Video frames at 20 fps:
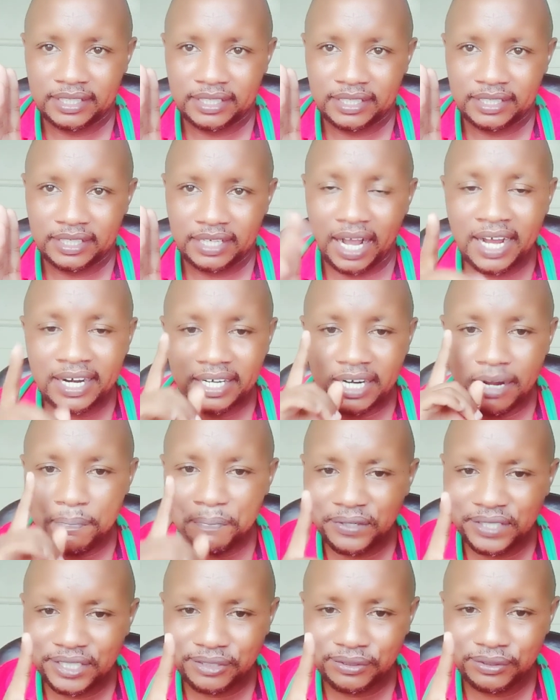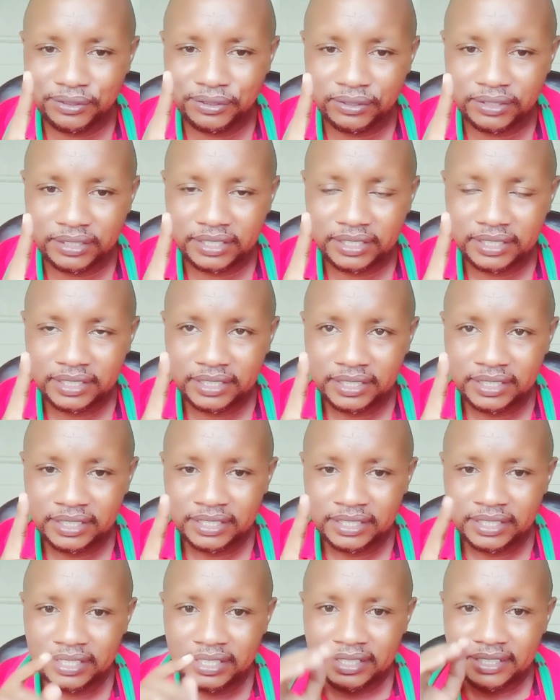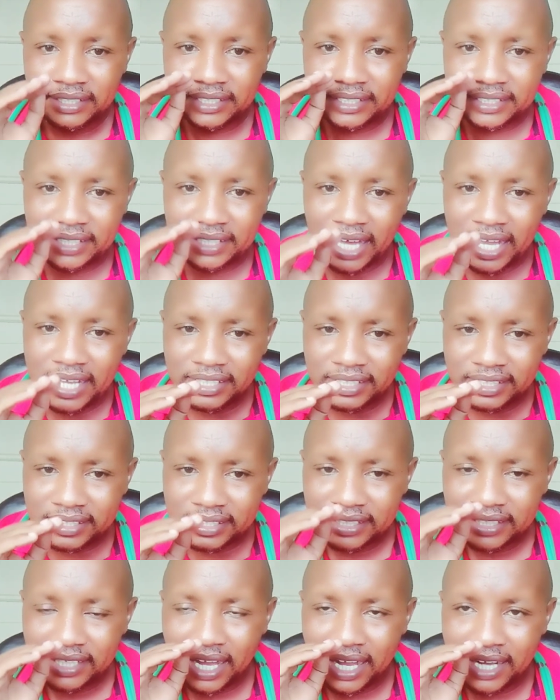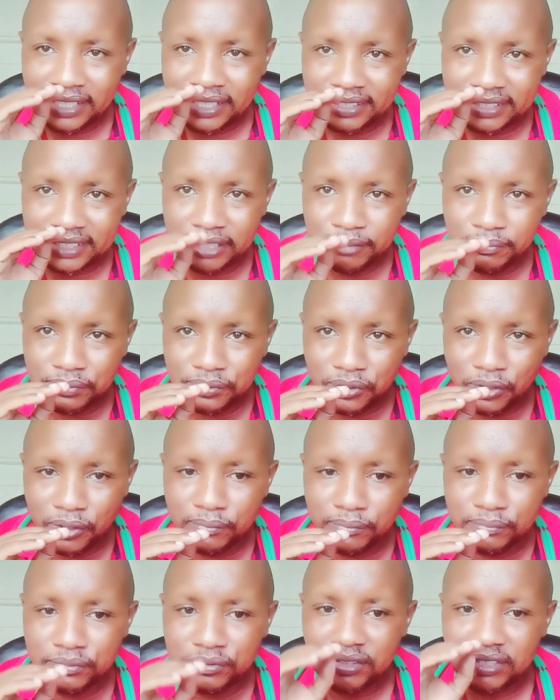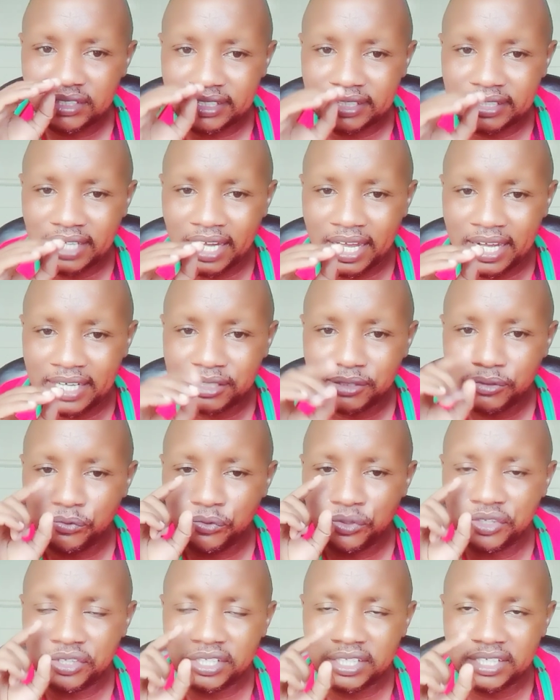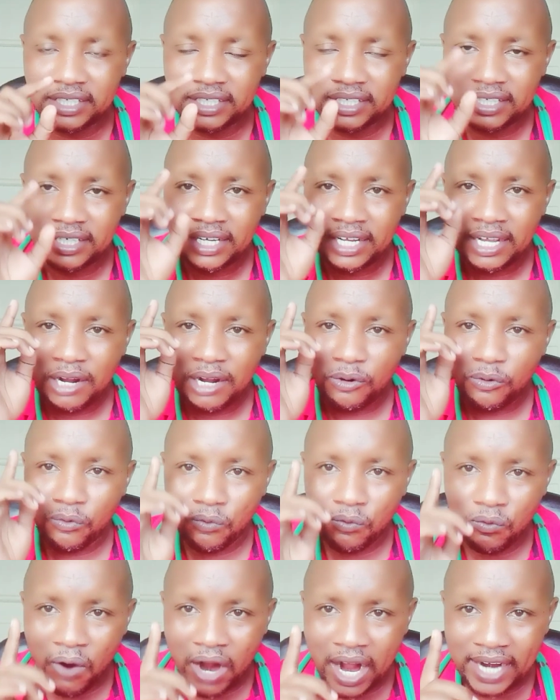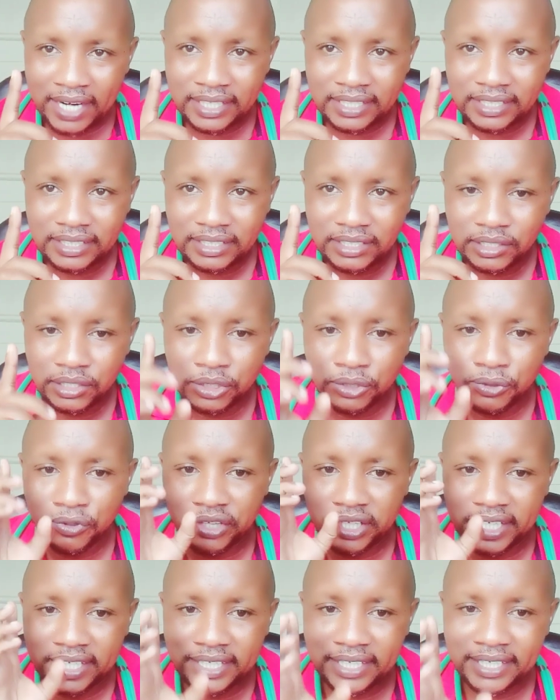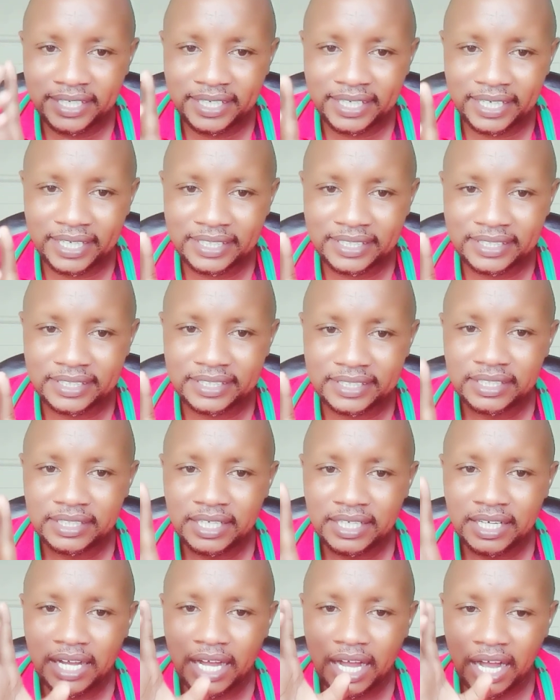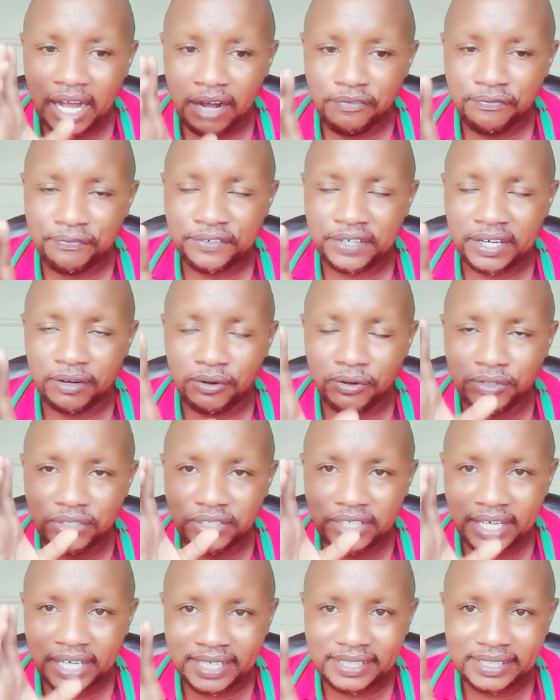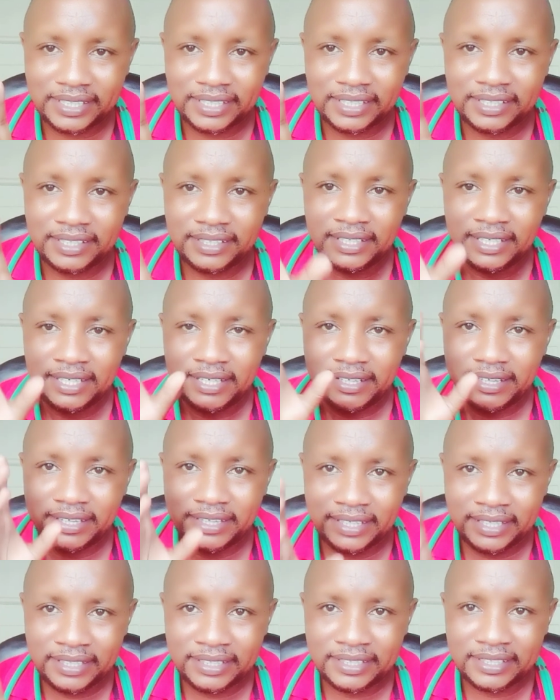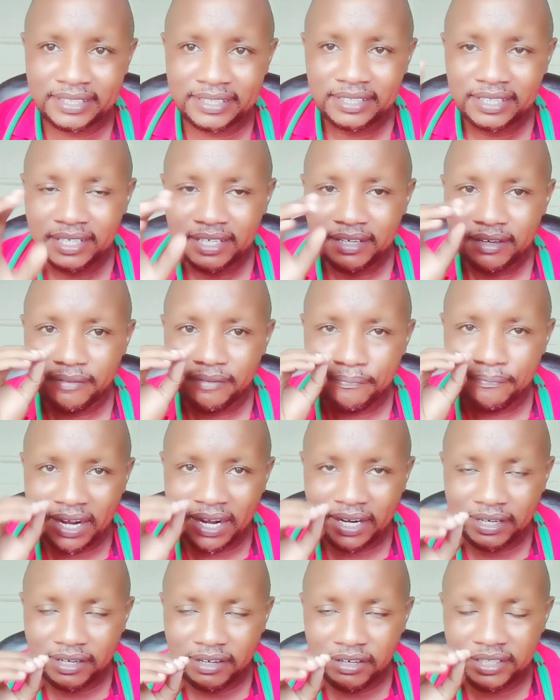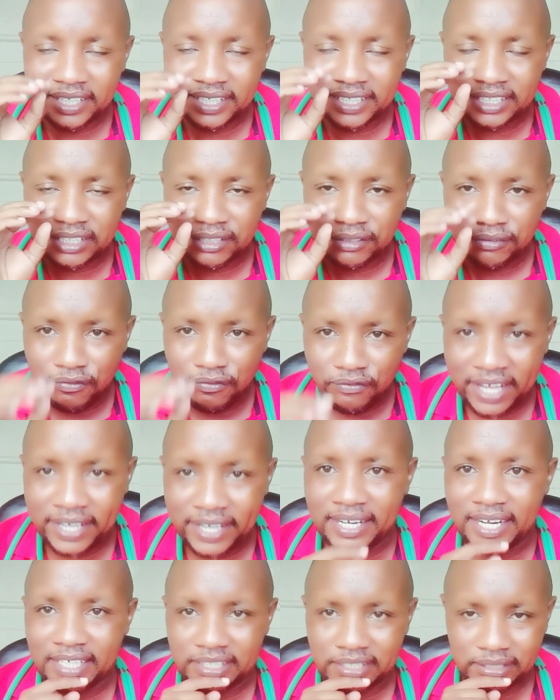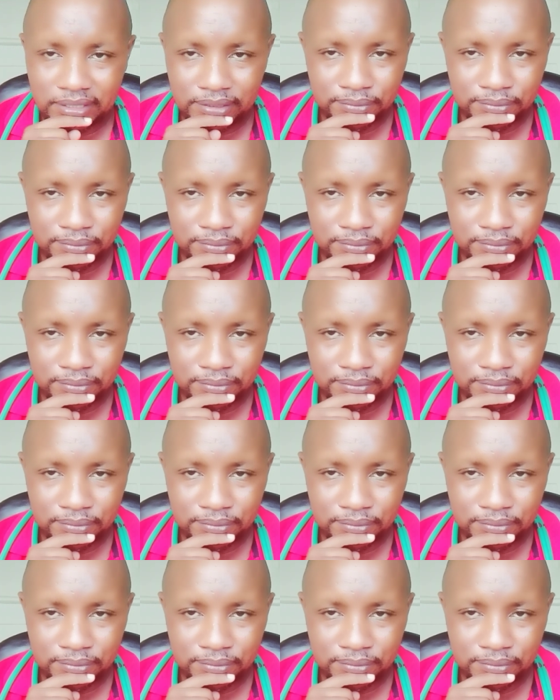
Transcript: And a point to note, signs and symptoms start within 1 to 3 days after contracting this virus.